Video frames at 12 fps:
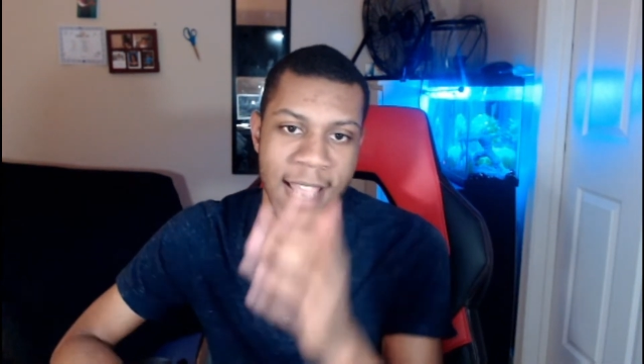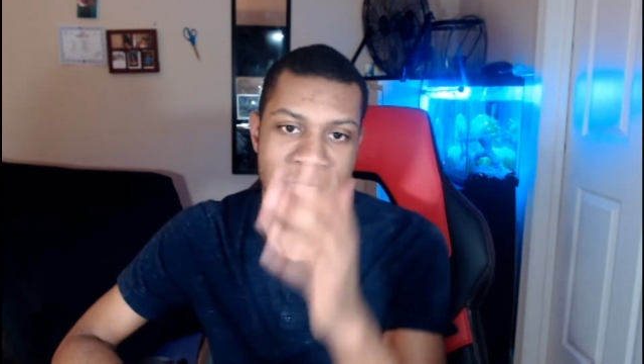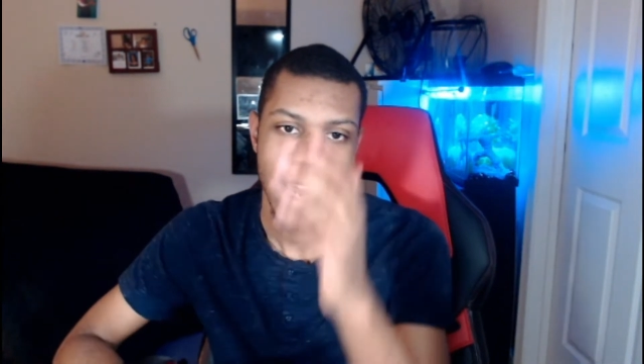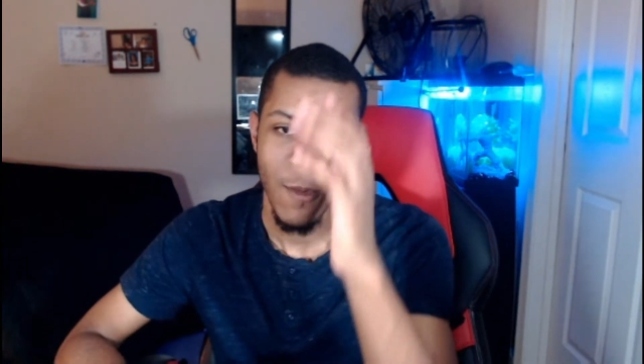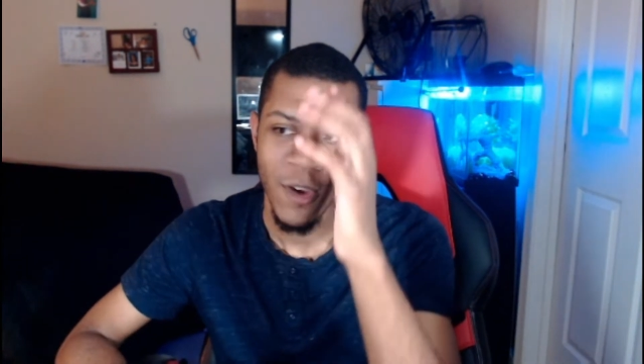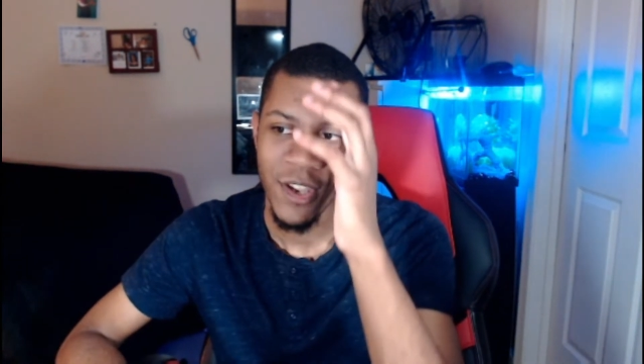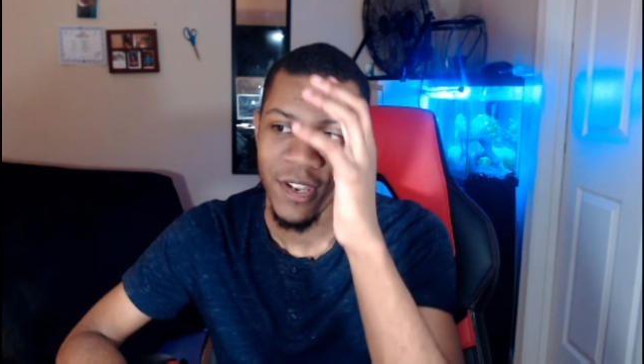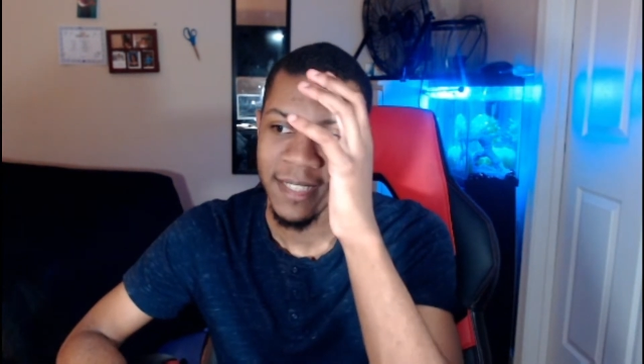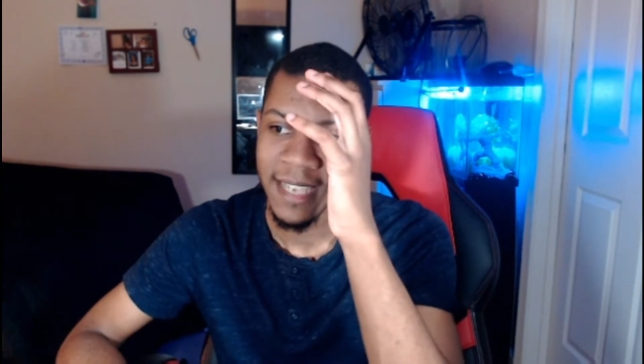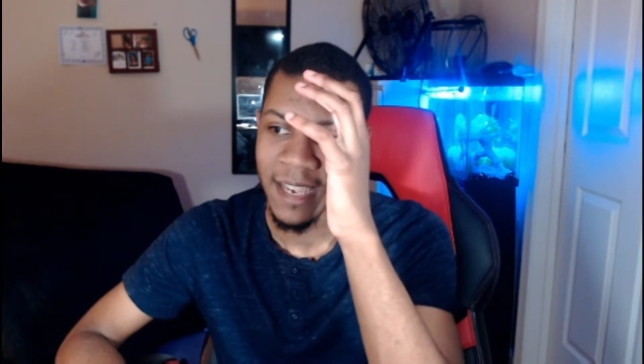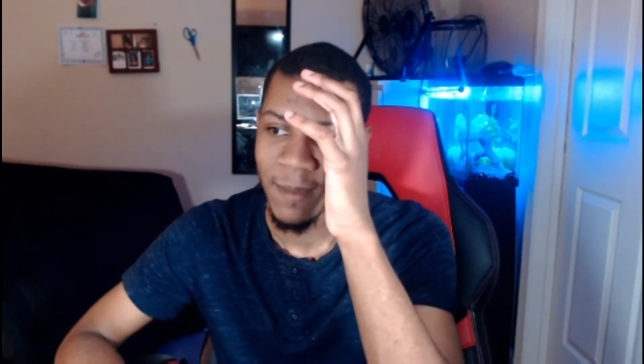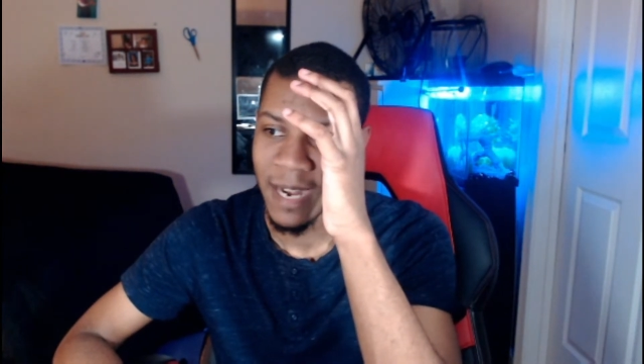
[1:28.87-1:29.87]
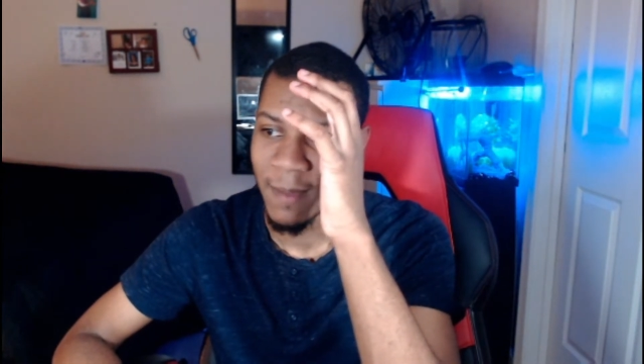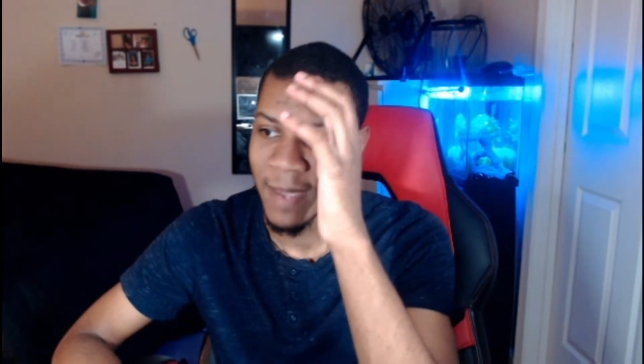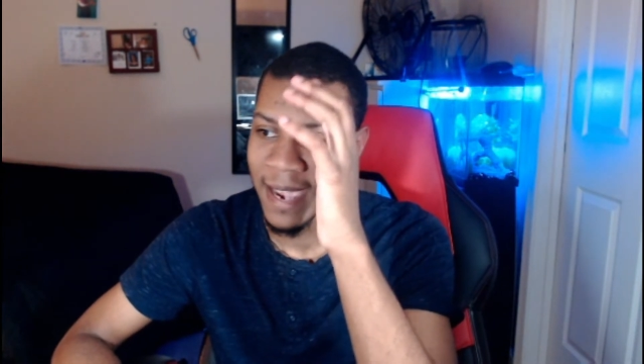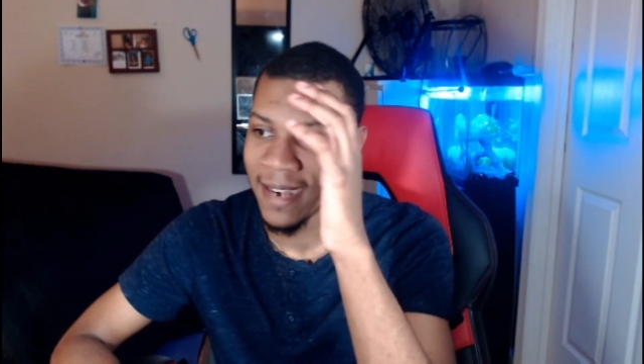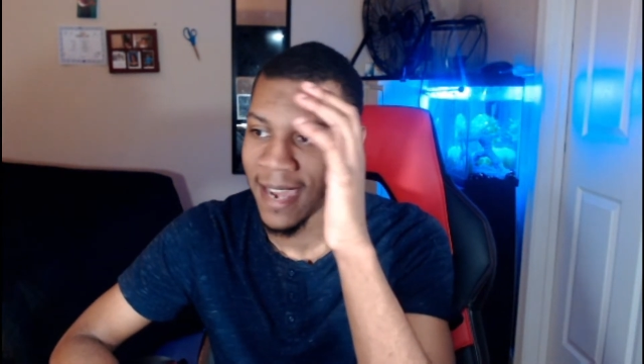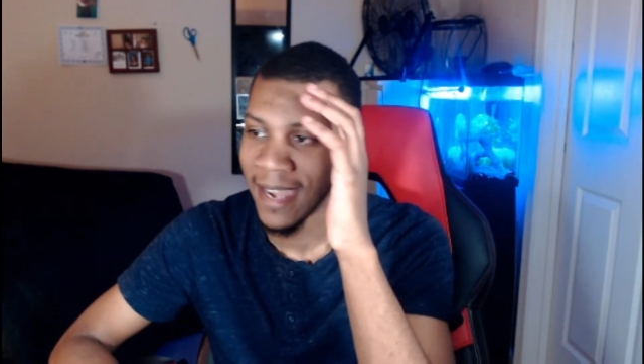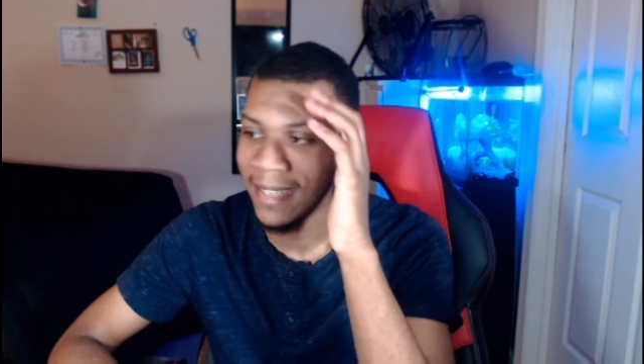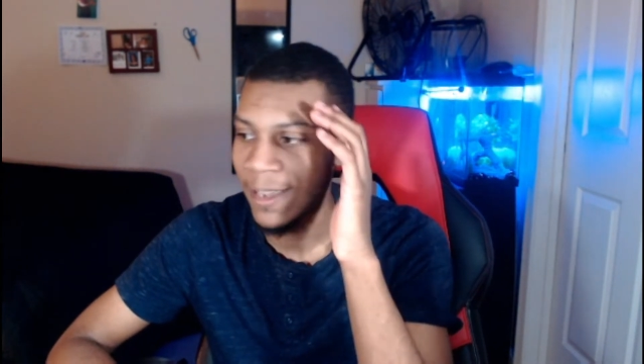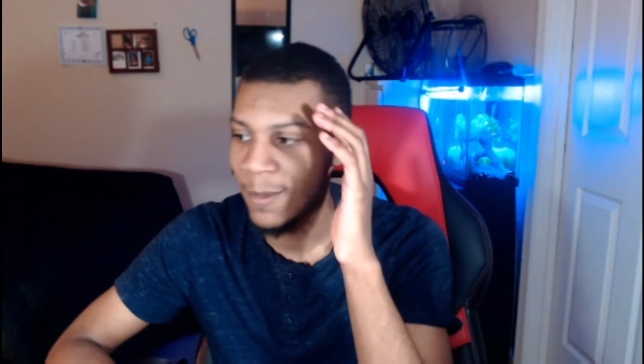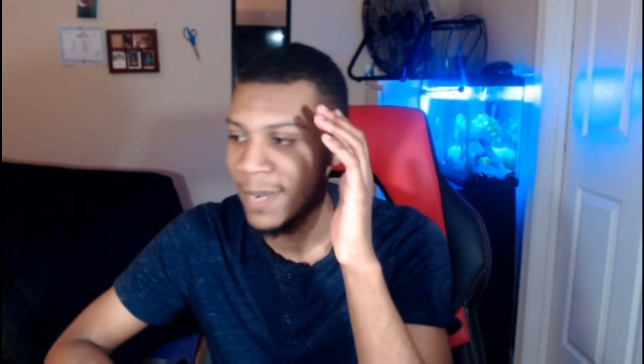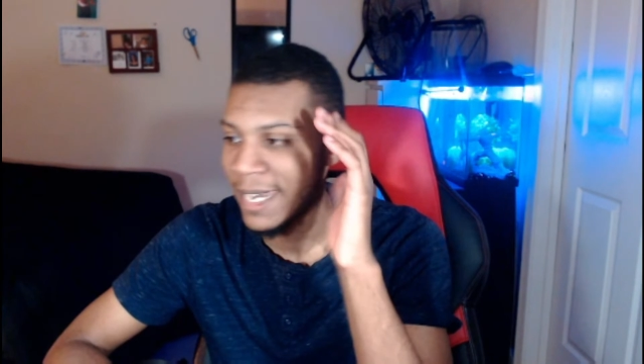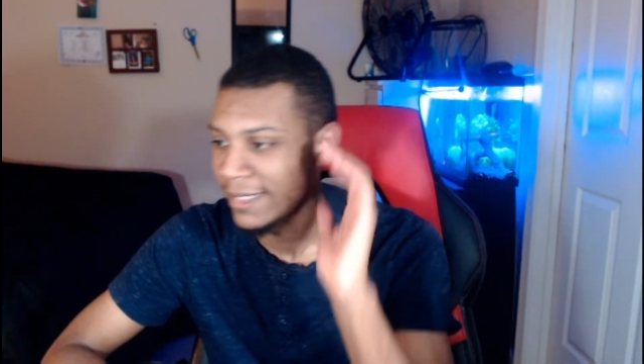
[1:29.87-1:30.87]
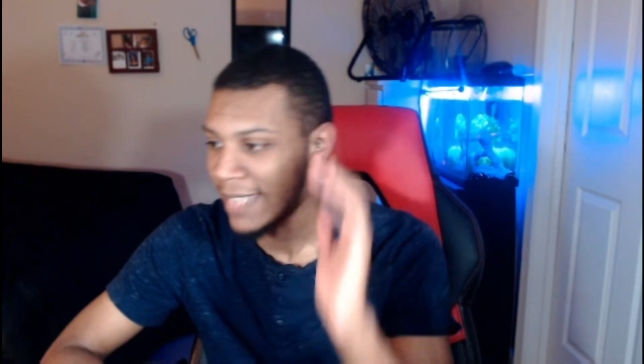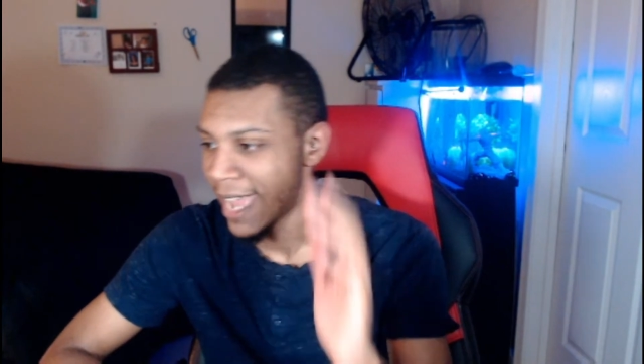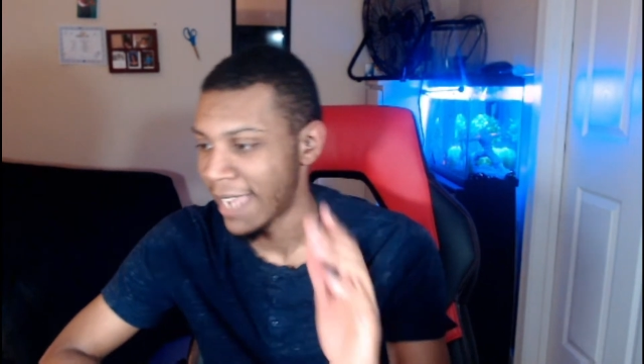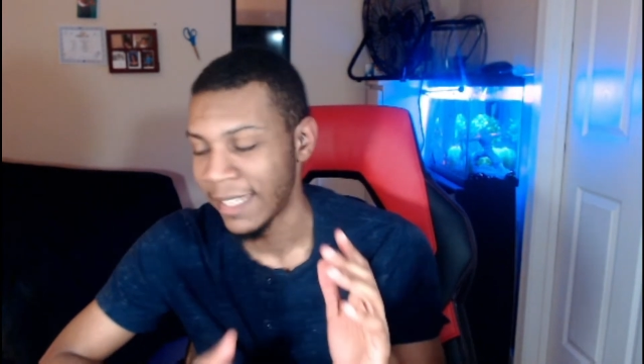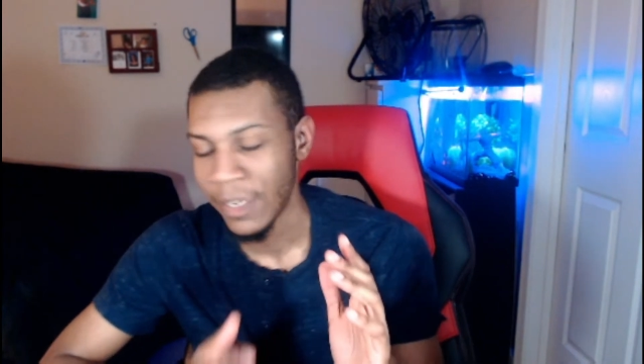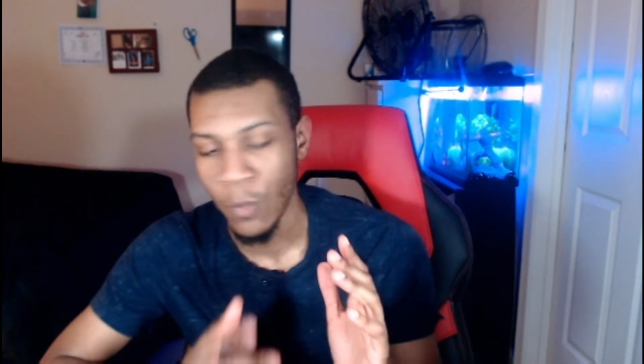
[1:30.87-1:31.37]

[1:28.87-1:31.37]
like, I want you to take a minute, Bandai, and tell me exactly